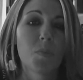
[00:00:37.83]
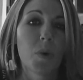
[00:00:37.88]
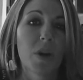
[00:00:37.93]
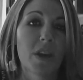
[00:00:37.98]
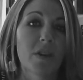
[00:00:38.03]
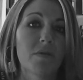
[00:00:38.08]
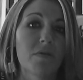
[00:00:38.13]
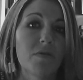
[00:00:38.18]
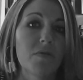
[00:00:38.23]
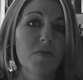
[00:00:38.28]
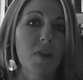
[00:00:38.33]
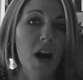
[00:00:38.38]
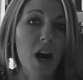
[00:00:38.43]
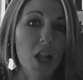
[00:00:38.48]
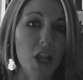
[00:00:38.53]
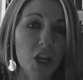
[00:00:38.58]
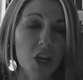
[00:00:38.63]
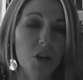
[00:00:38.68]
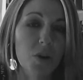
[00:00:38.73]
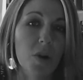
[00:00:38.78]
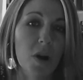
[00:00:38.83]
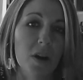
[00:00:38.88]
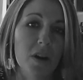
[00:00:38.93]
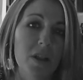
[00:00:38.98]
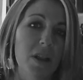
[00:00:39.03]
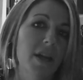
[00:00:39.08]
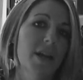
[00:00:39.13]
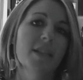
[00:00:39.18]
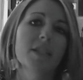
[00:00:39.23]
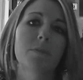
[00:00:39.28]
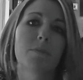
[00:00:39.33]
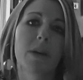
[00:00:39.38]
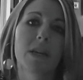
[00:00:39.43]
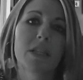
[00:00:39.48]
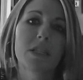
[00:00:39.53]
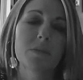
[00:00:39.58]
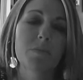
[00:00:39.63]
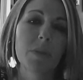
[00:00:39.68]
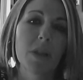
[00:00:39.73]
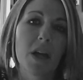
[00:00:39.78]
We can follow our
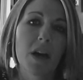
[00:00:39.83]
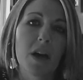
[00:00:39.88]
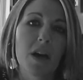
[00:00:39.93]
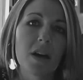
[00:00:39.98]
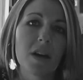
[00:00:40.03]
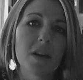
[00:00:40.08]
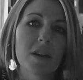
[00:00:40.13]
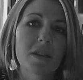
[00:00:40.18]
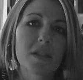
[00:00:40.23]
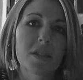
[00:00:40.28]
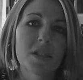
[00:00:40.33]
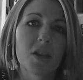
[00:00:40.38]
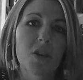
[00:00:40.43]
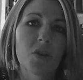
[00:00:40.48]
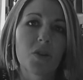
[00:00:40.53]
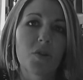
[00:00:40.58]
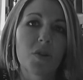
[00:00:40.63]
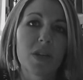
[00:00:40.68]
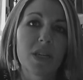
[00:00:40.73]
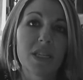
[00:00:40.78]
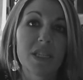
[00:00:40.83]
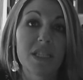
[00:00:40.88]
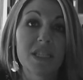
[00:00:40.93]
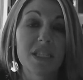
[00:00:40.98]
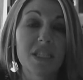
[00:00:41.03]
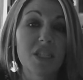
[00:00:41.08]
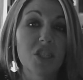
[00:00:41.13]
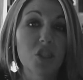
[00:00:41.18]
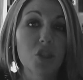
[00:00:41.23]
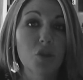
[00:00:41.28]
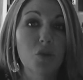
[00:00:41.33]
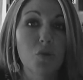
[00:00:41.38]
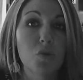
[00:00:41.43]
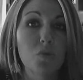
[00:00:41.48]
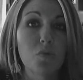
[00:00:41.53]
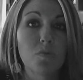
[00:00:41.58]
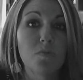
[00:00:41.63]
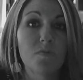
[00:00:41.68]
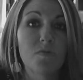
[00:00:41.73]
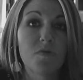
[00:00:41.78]
classmates' blogs, so they're easy
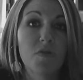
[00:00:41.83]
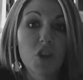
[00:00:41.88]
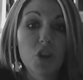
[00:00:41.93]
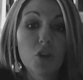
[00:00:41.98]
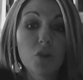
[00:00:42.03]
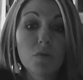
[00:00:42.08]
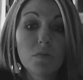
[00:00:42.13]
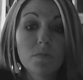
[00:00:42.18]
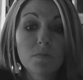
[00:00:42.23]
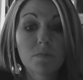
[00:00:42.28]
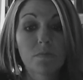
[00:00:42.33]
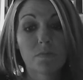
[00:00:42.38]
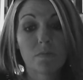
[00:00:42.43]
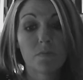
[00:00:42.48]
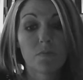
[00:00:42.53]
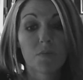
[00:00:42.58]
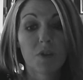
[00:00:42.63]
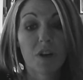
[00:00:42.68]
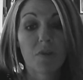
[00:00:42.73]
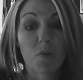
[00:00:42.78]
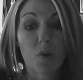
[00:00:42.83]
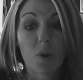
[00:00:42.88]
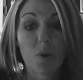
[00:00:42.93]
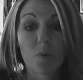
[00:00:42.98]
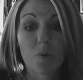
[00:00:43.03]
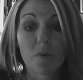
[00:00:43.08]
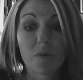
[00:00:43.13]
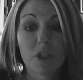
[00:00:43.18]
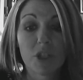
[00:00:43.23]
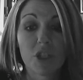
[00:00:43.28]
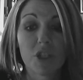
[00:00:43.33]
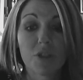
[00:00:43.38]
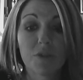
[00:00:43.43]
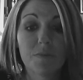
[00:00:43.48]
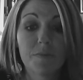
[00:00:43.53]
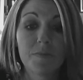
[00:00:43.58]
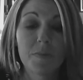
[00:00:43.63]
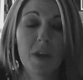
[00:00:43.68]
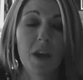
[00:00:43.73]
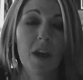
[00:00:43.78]
to view whenever we want
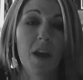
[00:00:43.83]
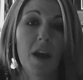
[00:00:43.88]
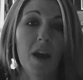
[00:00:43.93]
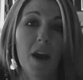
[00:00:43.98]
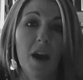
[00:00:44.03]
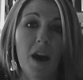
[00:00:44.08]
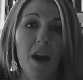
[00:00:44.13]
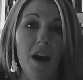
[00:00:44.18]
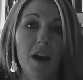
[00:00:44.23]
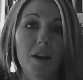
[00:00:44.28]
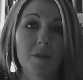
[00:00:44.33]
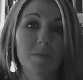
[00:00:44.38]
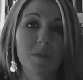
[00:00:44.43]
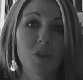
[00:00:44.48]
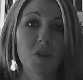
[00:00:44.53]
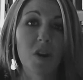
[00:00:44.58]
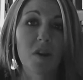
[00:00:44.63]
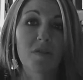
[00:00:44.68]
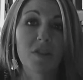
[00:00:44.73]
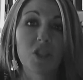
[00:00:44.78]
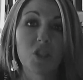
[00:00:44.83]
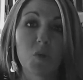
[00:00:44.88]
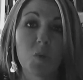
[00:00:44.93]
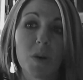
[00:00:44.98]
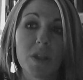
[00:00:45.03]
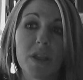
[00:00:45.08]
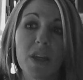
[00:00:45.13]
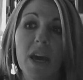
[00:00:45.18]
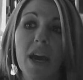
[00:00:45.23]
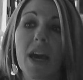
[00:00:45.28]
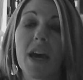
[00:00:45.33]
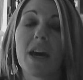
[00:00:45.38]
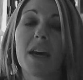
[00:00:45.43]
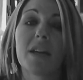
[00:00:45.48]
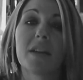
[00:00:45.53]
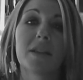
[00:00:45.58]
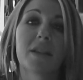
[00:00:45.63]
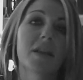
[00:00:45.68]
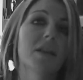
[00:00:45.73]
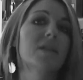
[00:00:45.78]
to. So I've enjoyed
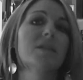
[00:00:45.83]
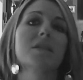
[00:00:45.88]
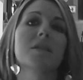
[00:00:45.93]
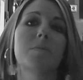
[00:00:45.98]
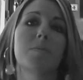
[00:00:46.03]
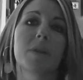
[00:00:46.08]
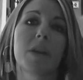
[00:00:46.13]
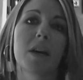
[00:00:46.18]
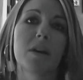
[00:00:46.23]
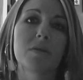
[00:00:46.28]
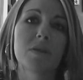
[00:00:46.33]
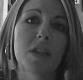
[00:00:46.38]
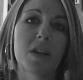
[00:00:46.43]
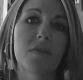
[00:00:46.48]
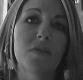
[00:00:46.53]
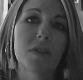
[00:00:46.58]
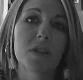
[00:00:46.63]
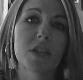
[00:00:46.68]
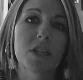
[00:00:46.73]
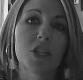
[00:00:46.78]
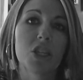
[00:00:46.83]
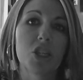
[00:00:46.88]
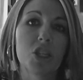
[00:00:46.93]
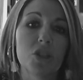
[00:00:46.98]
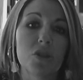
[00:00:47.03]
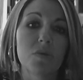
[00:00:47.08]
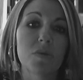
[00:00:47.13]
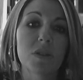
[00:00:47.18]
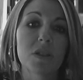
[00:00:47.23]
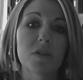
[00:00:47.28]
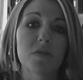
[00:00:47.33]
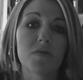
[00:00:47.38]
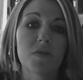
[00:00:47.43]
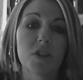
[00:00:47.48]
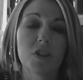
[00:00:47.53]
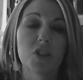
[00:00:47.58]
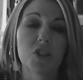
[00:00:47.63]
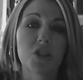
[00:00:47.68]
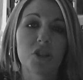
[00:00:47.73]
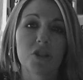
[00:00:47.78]
that, and that is something I'll definitely use in the
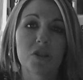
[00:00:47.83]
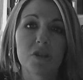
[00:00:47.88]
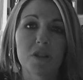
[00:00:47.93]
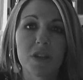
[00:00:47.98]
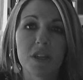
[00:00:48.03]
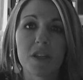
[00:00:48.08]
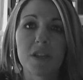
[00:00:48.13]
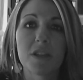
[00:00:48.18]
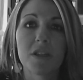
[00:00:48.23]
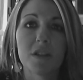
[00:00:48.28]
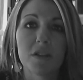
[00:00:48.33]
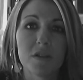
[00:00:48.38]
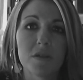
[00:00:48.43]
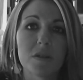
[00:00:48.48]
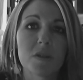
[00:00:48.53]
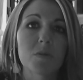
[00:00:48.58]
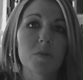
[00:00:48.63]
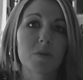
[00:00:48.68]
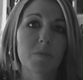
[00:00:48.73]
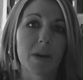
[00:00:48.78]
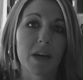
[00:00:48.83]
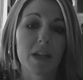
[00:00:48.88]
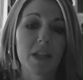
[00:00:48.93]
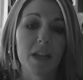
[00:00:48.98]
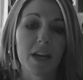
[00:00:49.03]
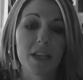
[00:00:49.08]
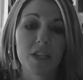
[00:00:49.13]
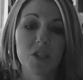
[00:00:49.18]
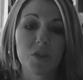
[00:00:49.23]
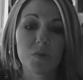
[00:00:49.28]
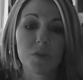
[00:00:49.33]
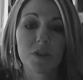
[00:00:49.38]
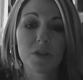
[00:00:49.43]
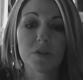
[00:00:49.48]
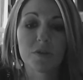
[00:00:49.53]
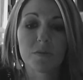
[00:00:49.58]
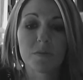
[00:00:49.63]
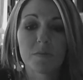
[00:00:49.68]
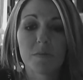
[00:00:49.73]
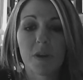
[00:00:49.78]
future and use with my
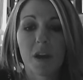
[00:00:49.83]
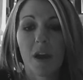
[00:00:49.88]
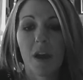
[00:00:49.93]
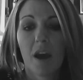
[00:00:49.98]
classroom.